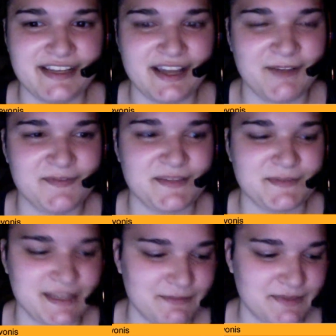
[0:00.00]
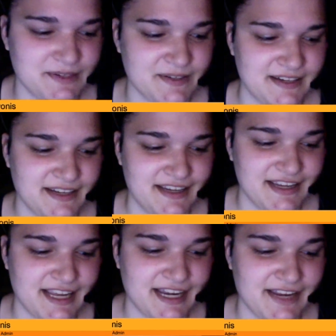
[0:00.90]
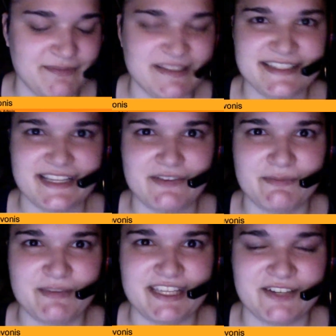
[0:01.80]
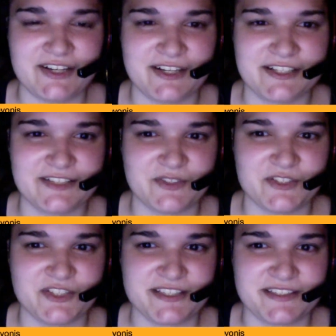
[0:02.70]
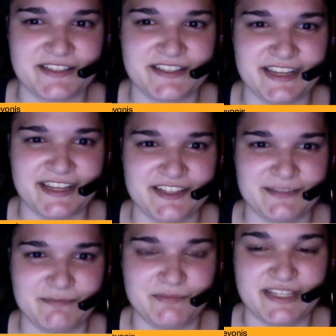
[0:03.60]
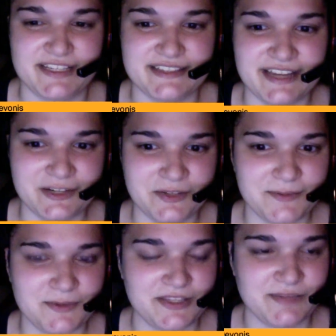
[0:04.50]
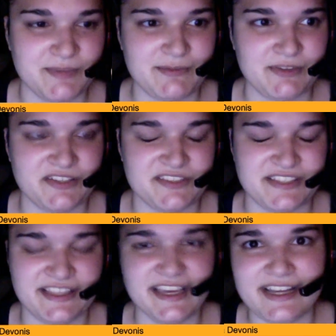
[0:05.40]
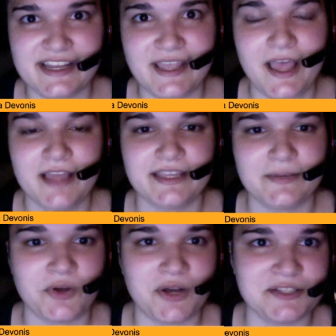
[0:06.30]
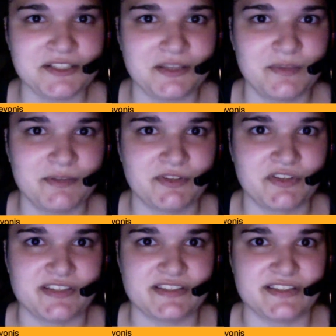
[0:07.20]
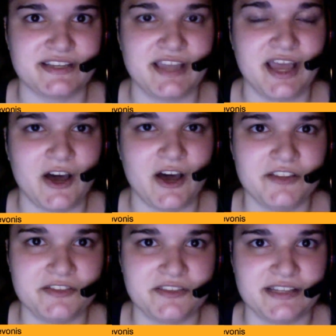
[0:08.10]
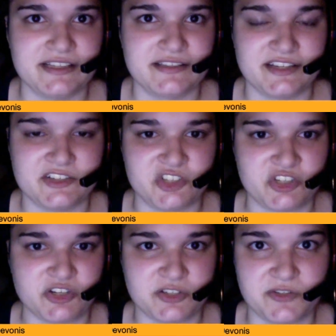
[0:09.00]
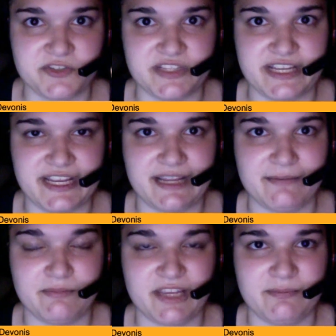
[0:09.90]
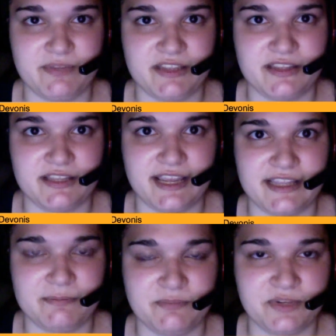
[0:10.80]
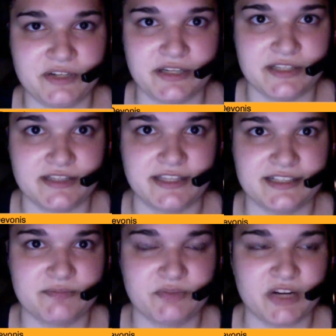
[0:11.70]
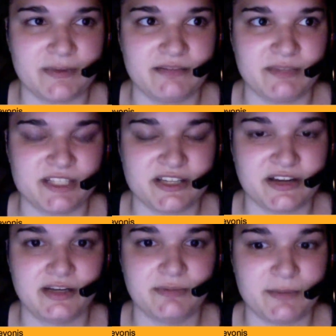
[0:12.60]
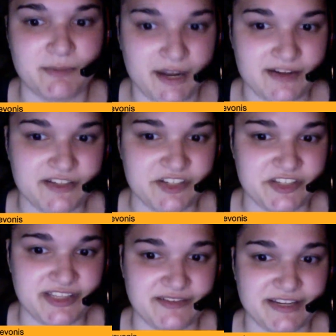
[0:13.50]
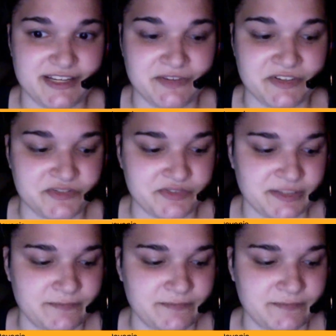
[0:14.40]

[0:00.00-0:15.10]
of September. And I've been saving my gift cards for just this occasion because not only will they be releasing that, they will also be releasing other things like journals and the book that's probably going to be talking about Power Rangers and their anniversary.